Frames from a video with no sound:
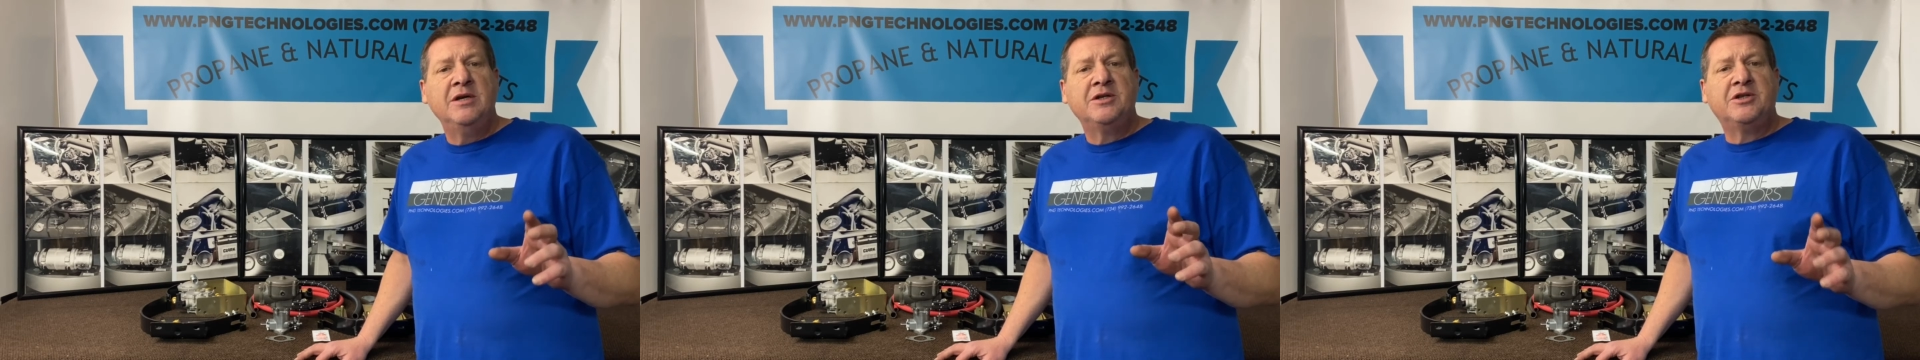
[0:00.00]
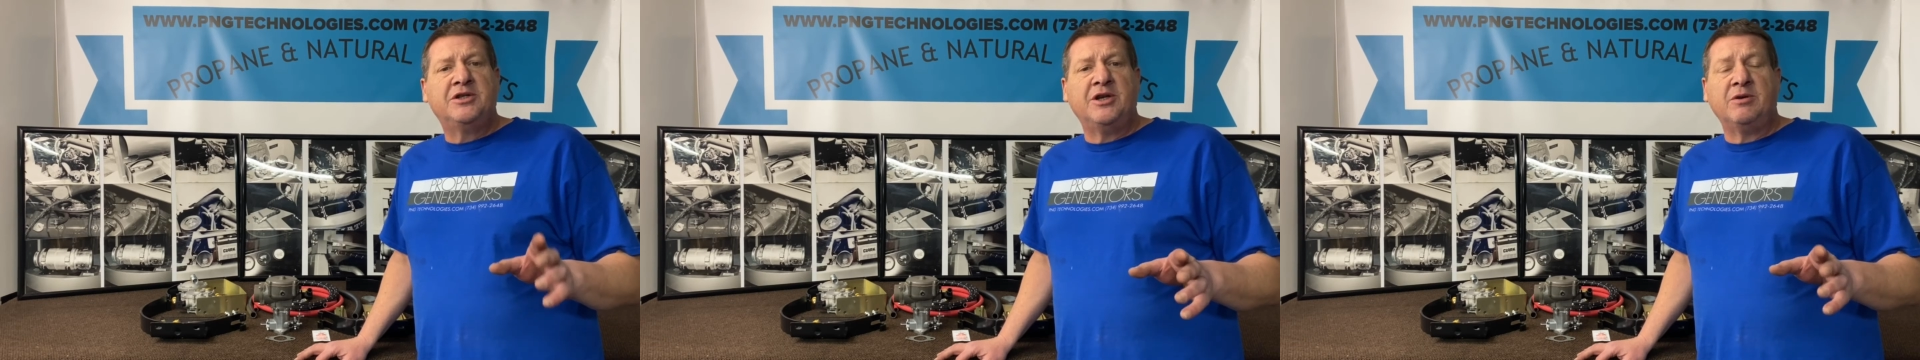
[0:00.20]

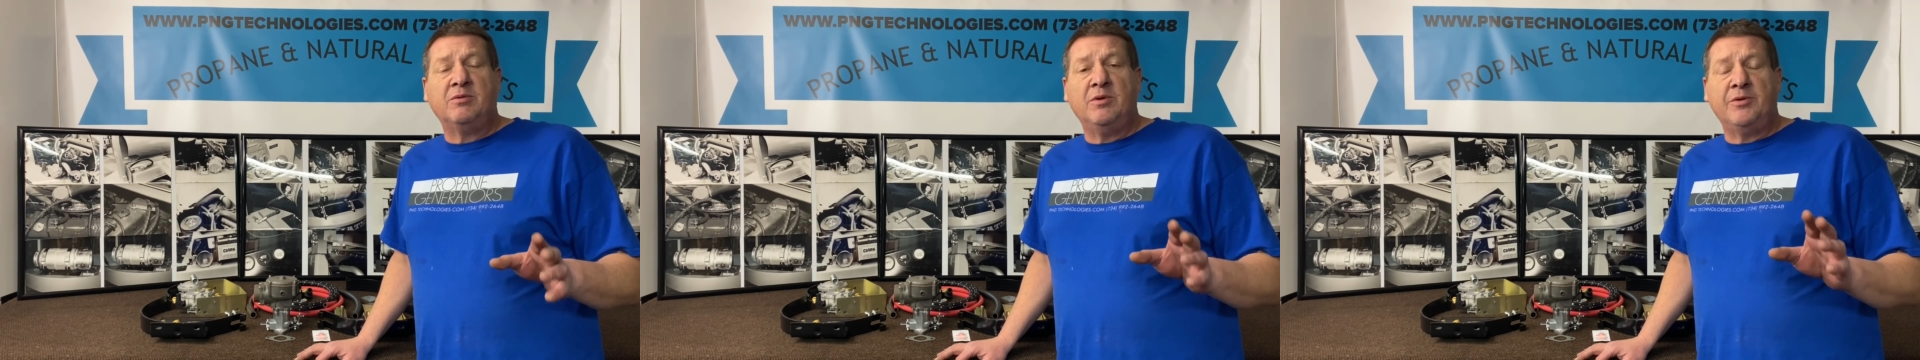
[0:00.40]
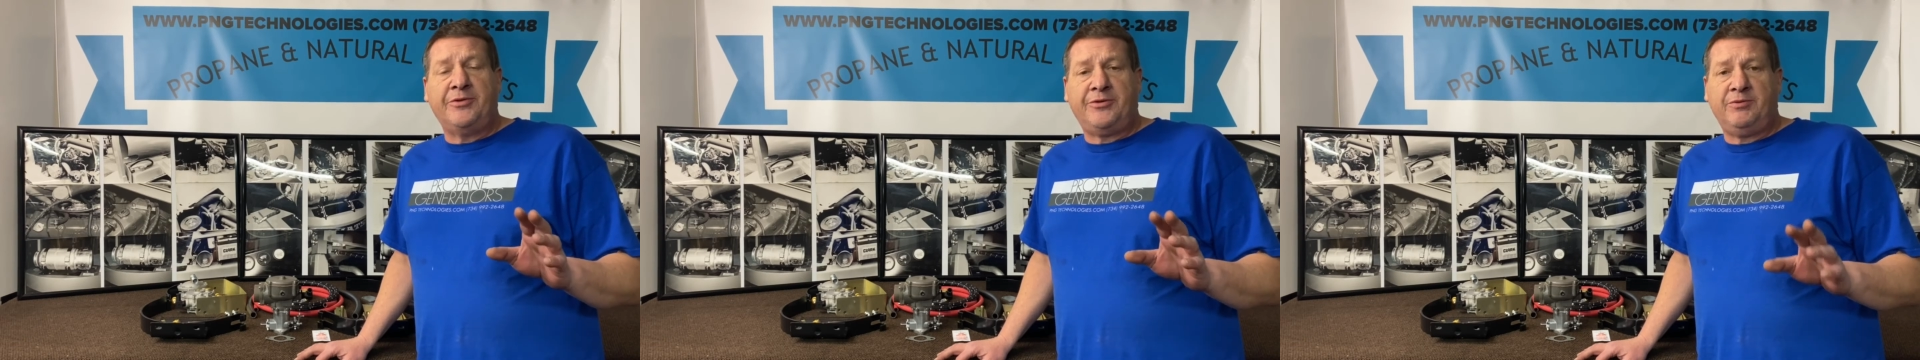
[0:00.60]

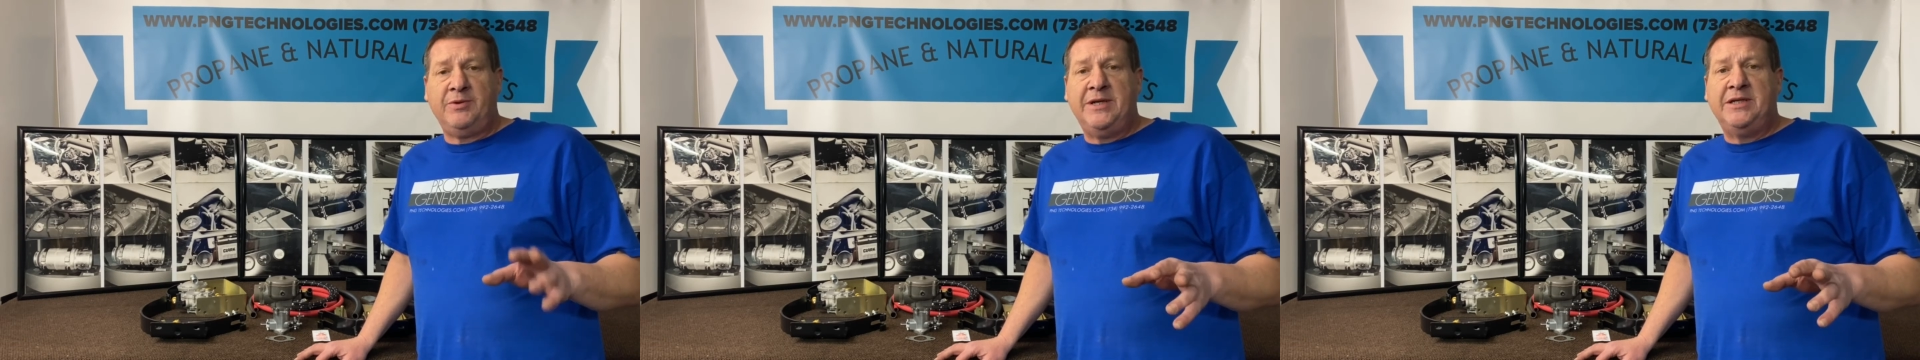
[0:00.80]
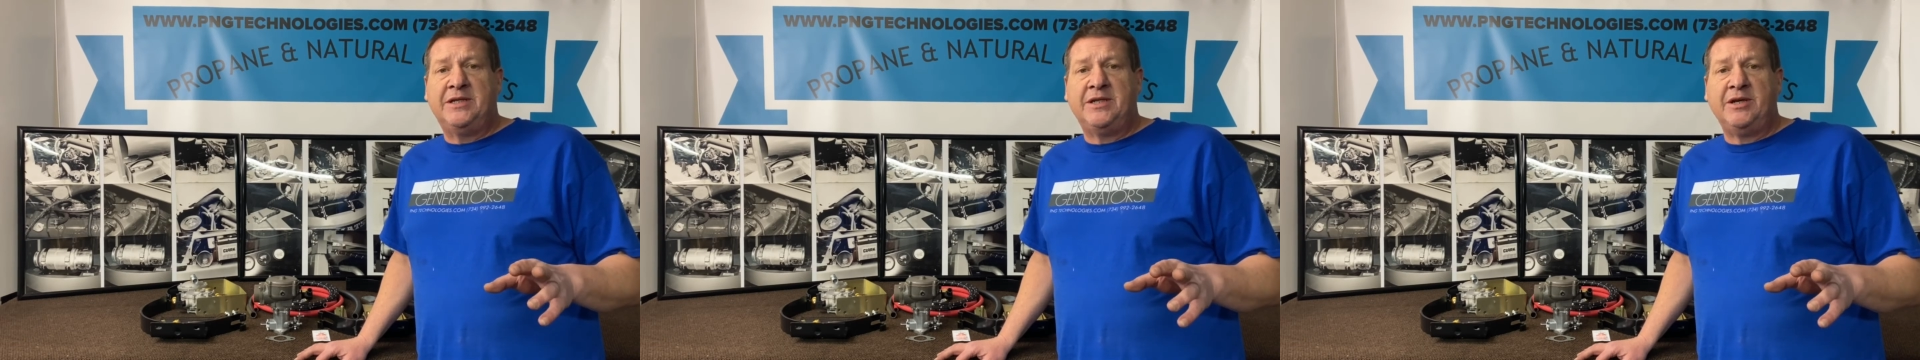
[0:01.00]

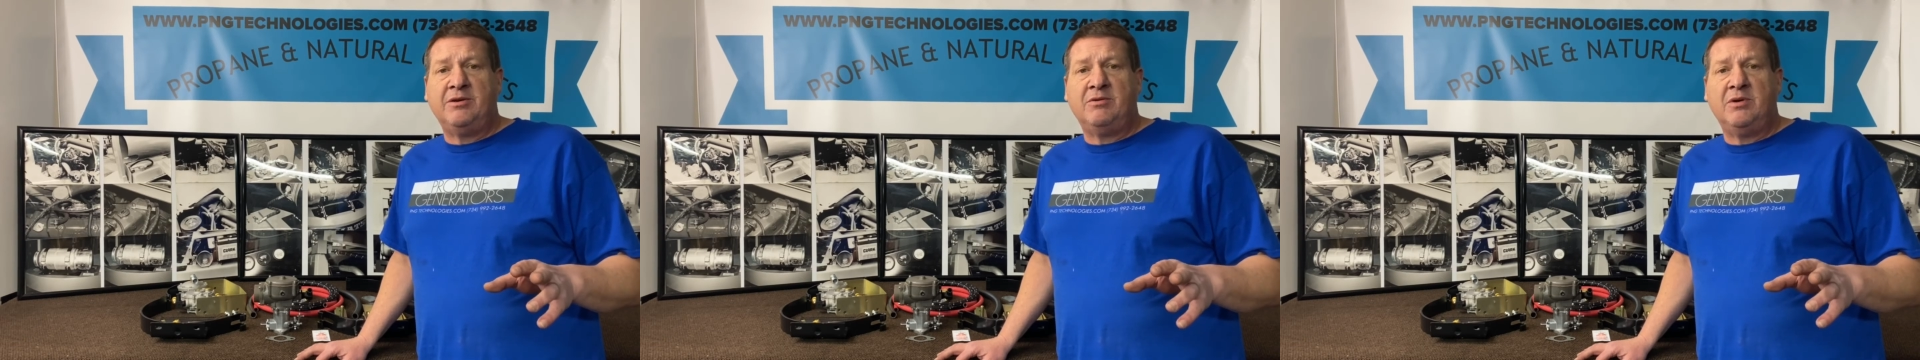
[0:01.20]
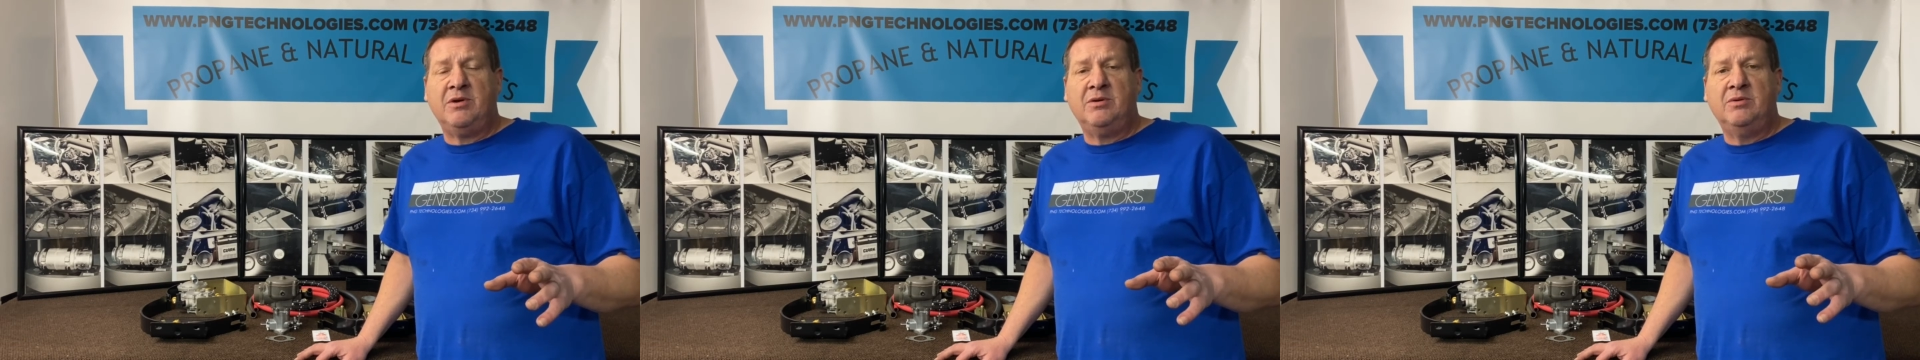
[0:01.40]

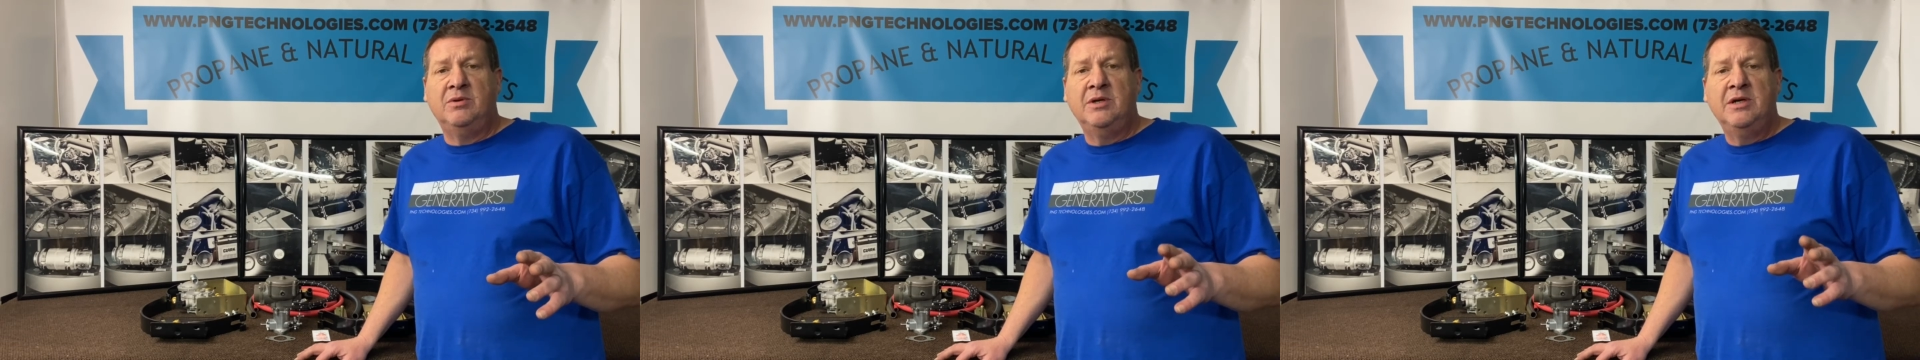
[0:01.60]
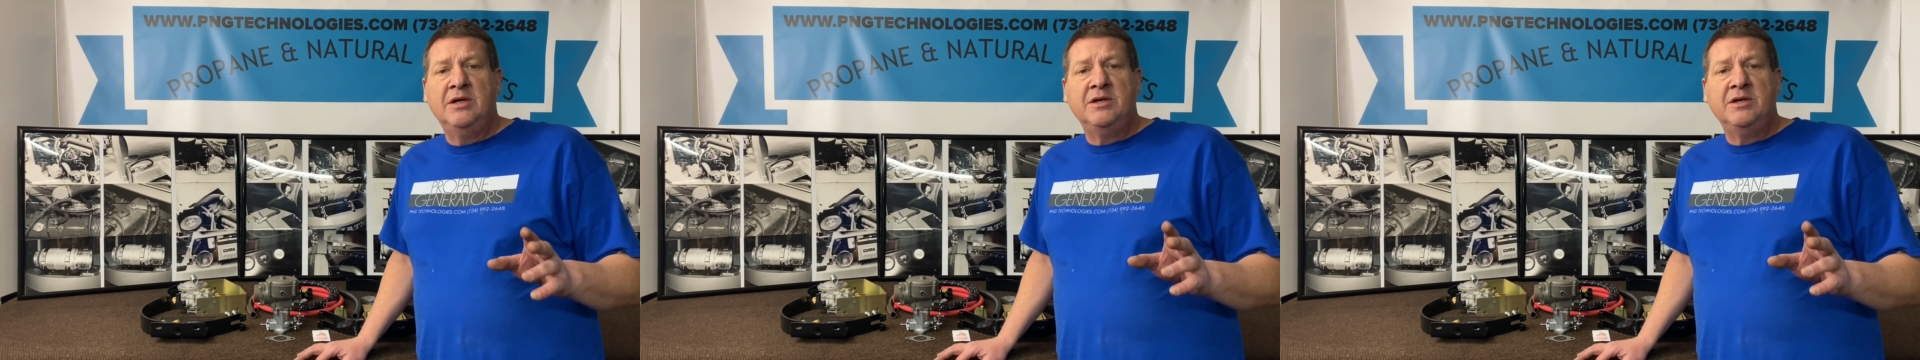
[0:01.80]
030,